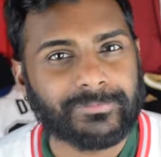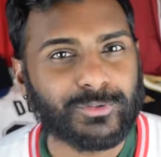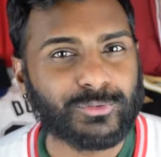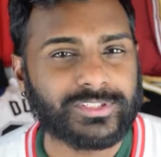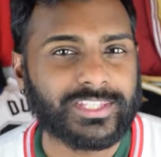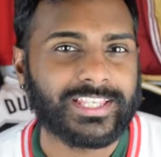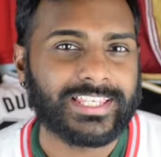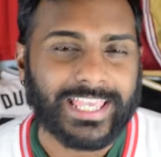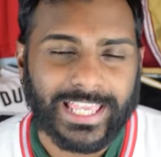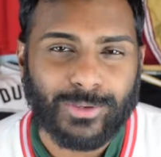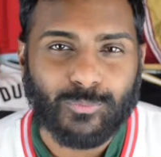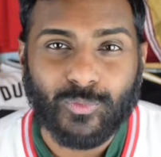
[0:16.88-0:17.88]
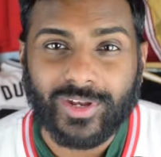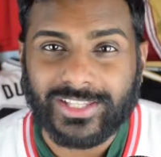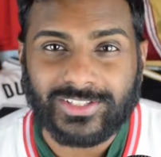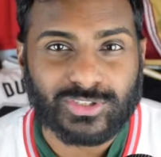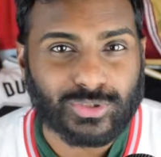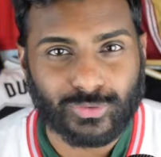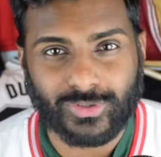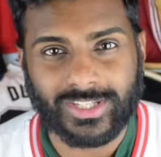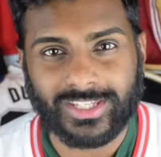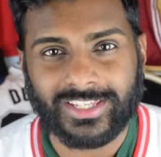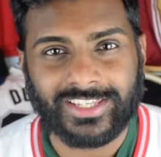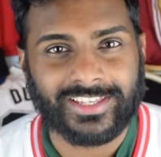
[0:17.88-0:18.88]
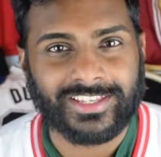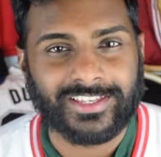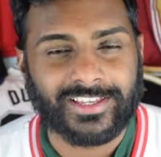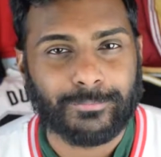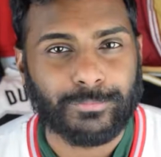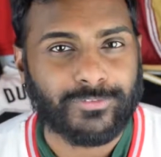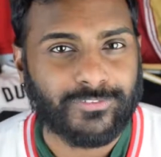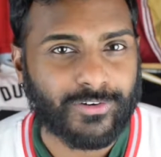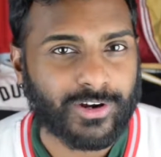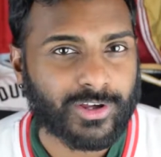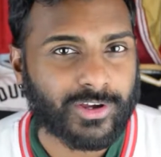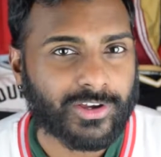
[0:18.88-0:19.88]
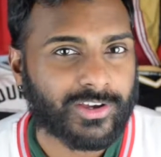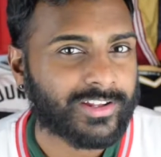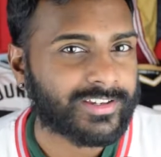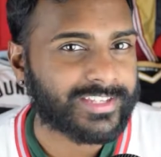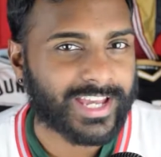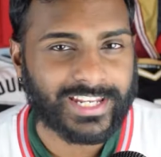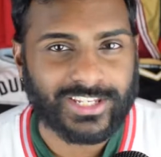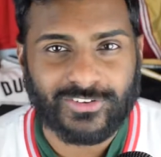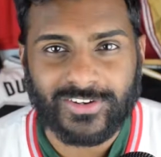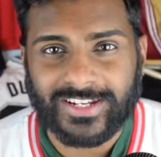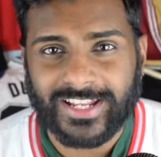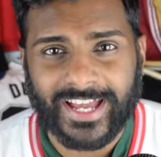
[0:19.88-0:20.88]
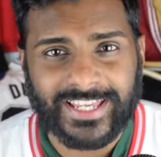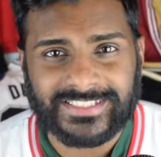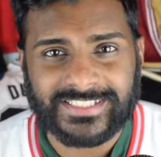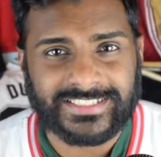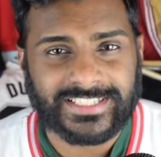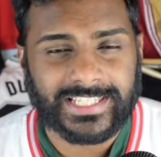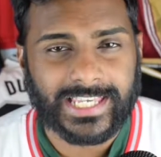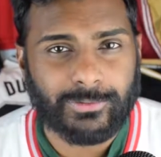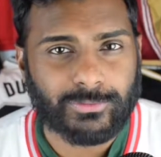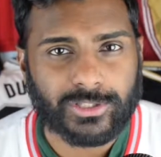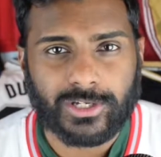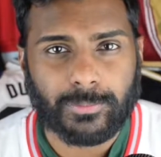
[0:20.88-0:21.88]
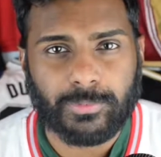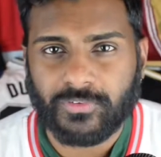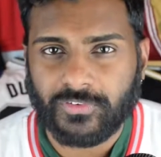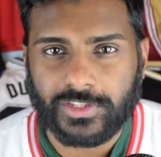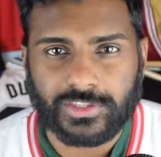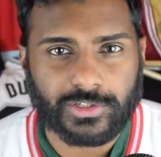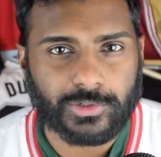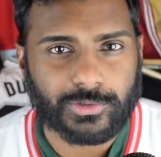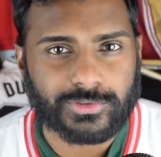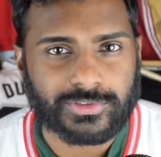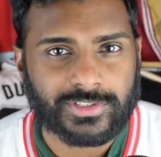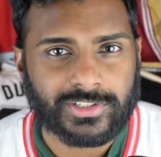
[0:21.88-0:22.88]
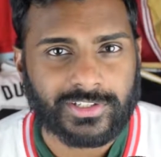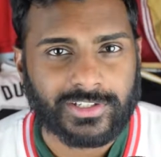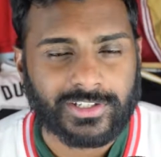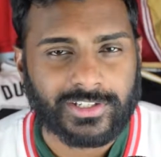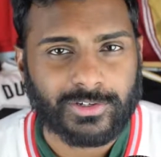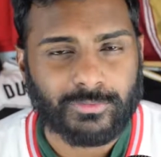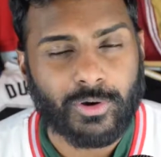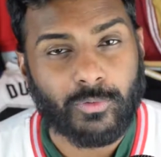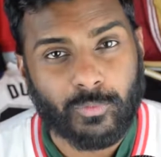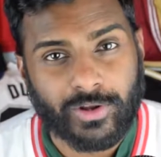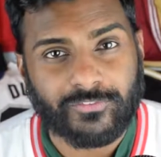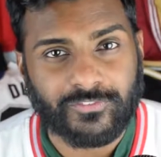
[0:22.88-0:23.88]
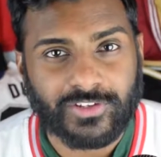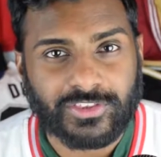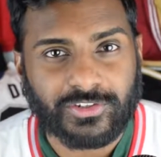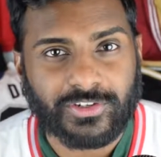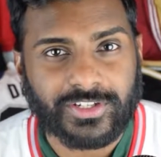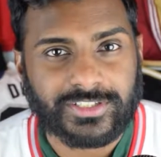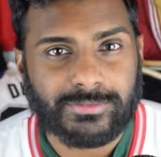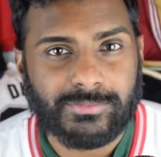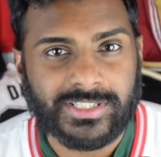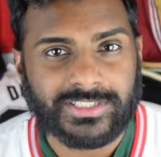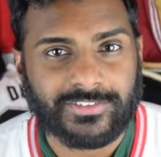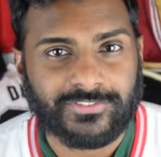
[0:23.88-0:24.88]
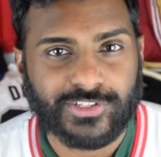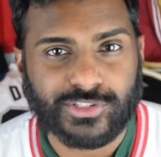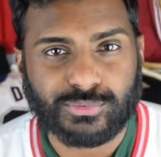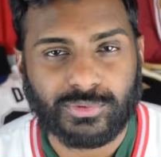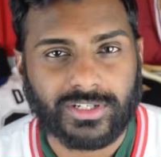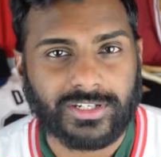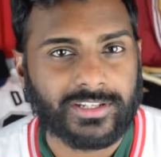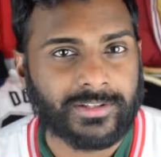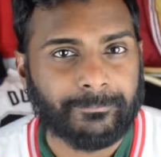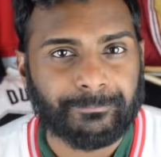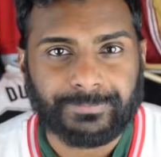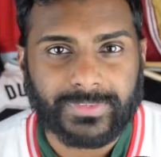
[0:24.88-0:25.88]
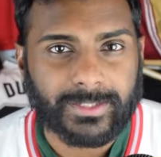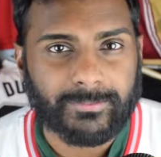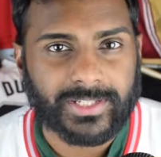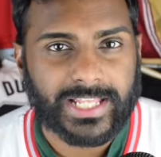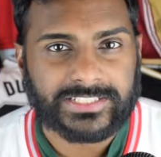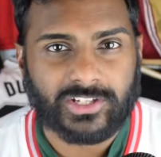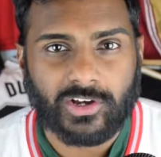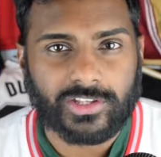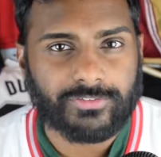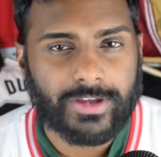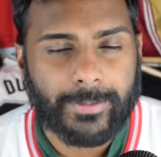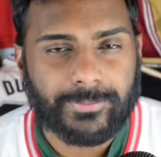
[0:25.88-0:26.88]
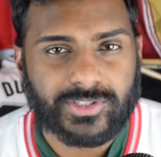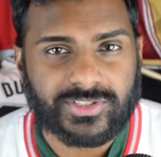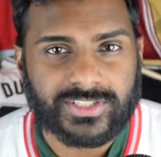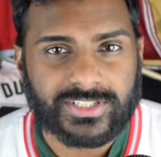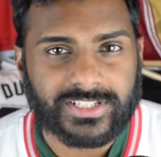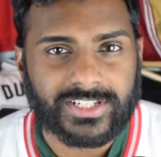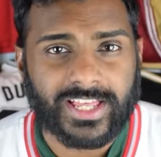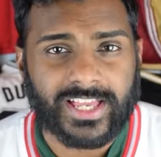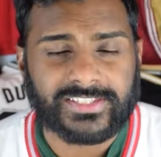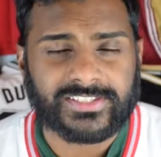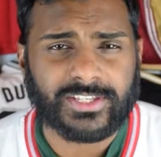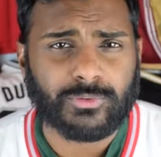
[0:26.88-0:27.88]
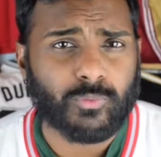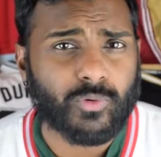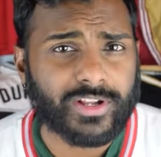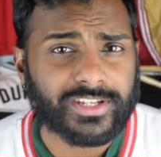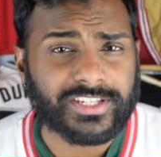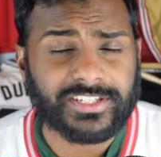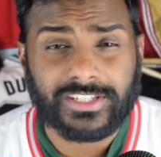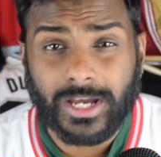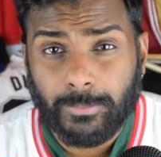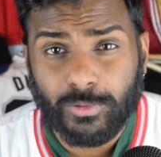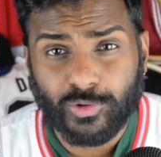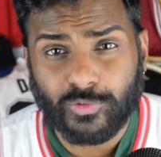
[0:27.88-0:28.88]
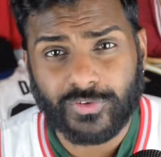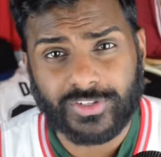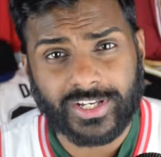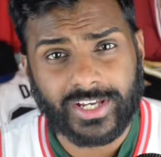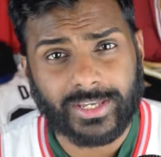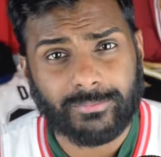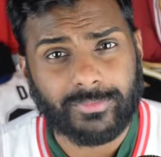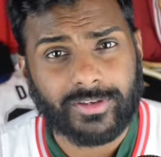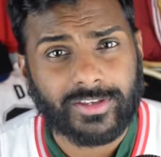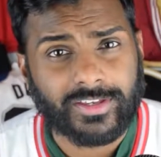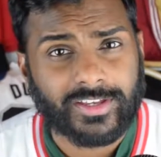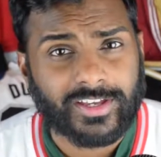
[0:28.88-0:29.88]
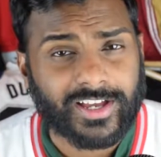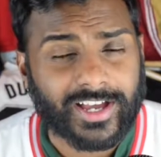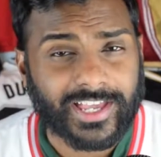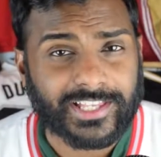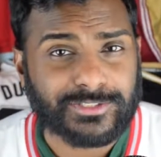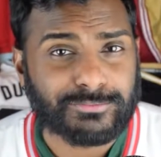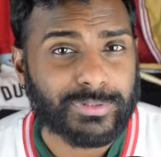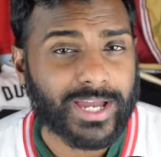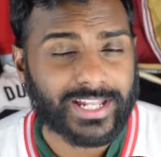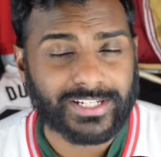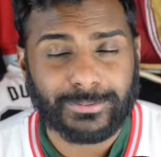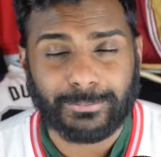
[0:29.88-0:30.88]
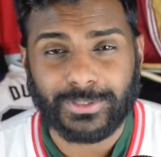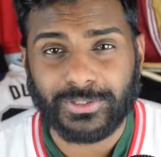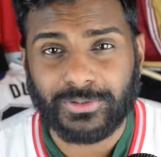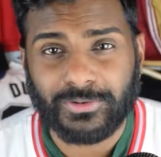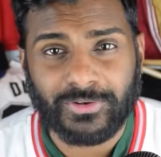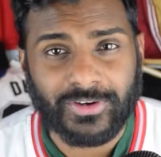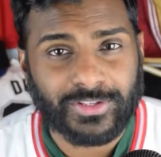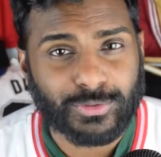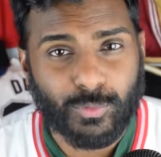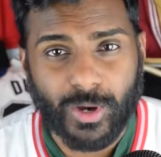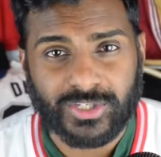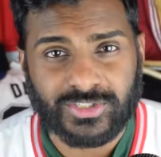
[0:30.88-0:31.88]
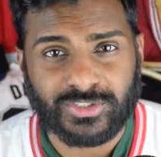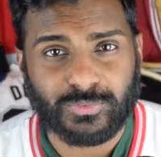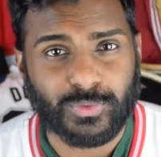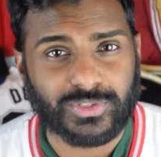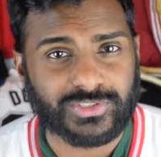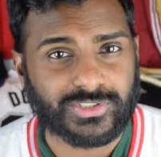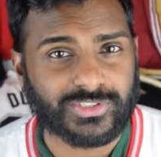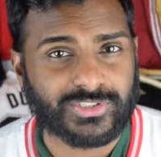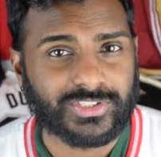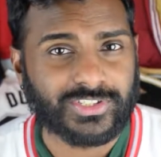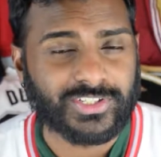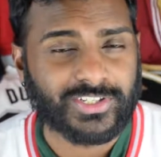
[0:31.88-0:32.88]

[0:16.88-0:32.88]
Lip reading: with the game-winning three before Danny Green ices the game with a couple free throws. Well, one free throw because he missed the first one. But that's all the Raptors needed as they won in double overtime against Bradley Beal and the Washington Wizards.